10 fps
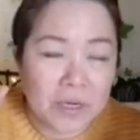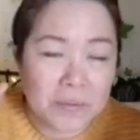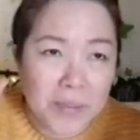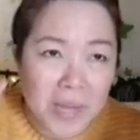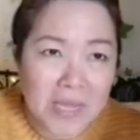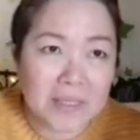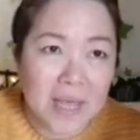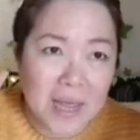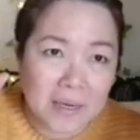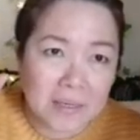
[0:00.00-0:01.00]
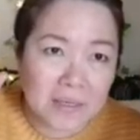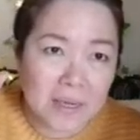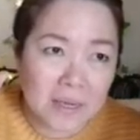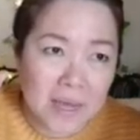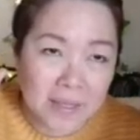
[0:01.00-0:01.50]
paste and
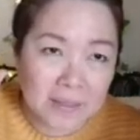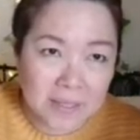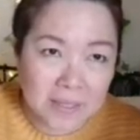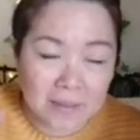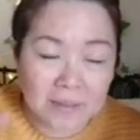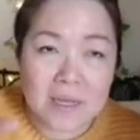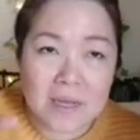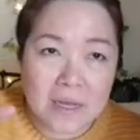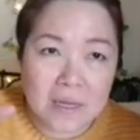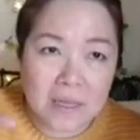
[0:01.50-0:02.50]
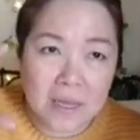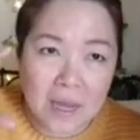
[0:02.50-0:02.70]
essence, they are